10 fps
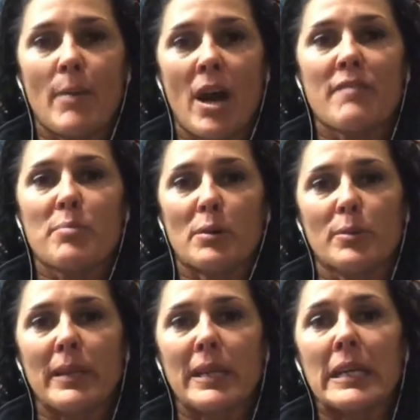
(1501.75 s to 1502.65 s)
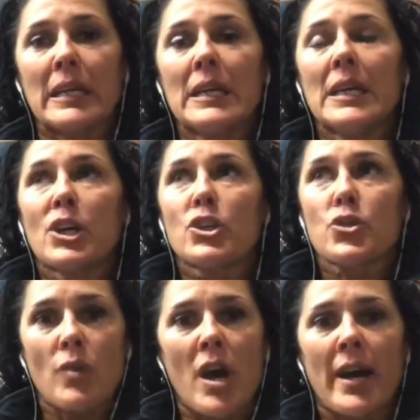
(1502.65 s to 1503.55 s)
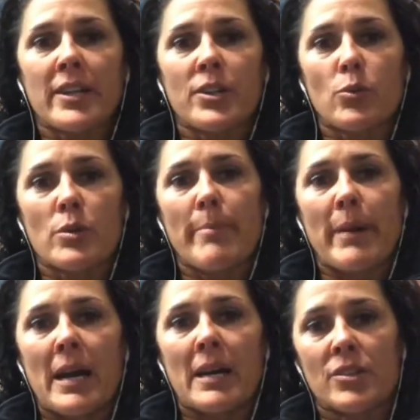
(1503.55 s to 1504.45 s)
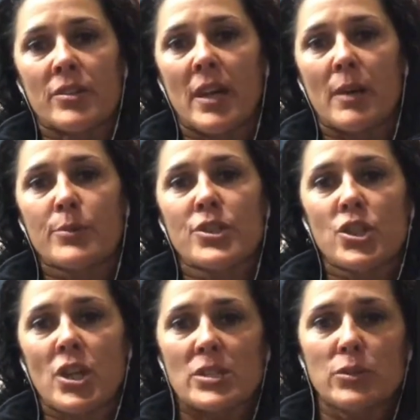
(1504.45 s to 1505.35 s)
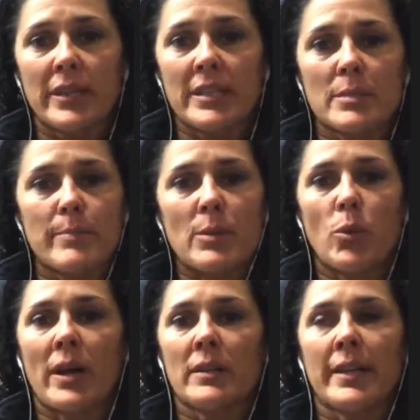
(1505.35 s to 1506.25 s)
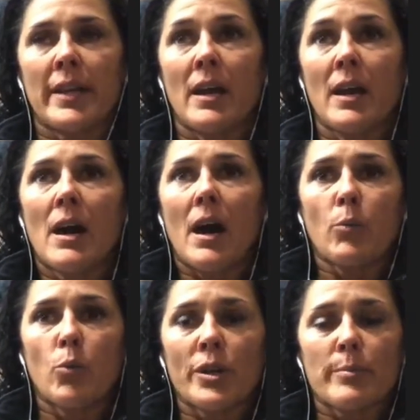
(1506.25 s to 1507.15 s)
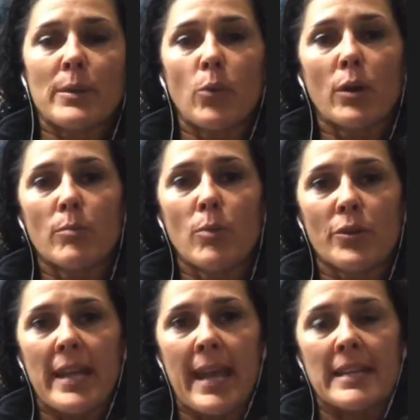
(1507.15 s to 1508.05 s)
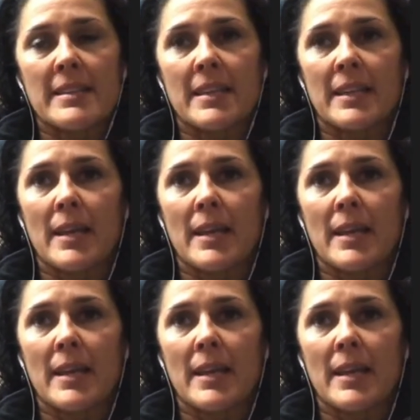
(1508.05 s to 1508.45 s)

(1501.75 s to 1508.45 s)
I've probably tried it or embarked on it. I was just looking to be well, and I want to be well more than anything.